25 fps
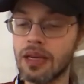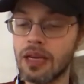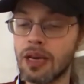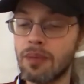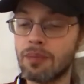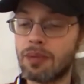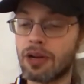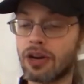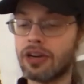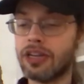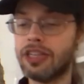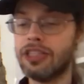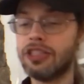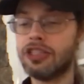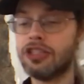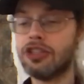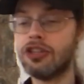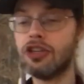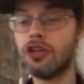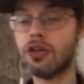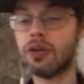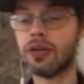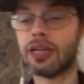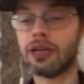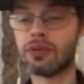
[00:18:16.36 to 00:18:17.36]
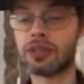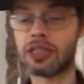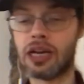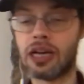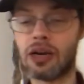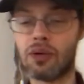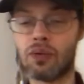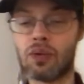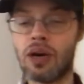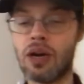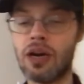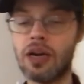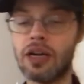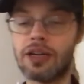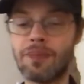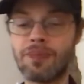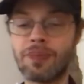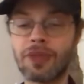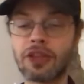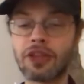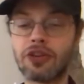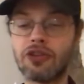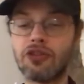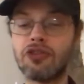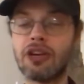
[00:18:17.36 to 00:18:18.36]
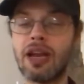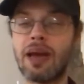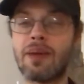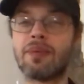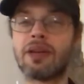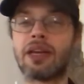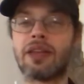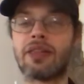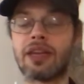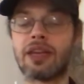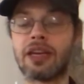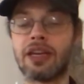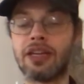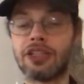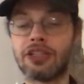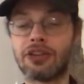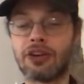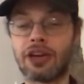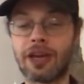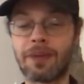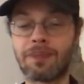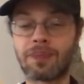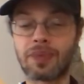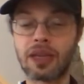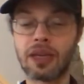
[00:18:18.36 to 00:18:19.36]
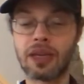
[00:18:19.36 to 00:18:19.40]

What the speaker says: But her ingenuity was at work to remedy the injury.